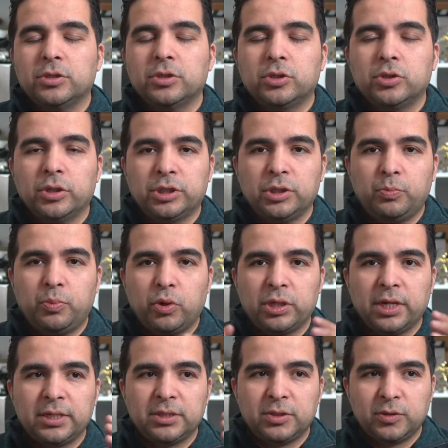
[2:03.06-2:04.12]
So it's
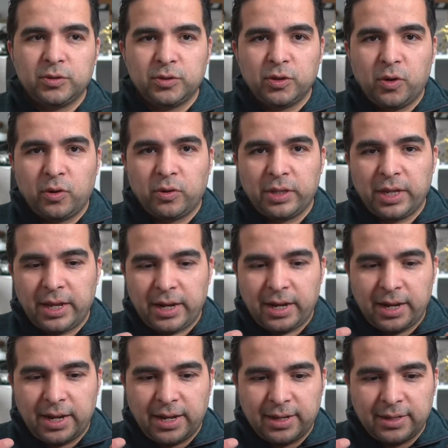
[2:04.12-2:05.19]
important to know
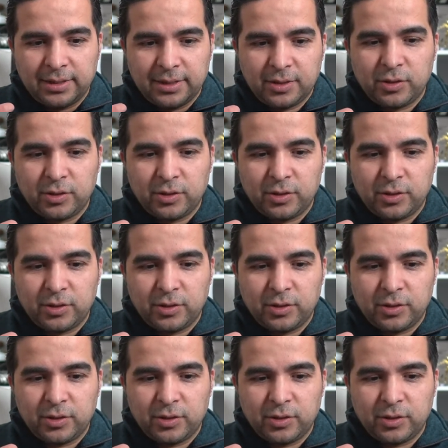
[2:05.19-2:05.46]
that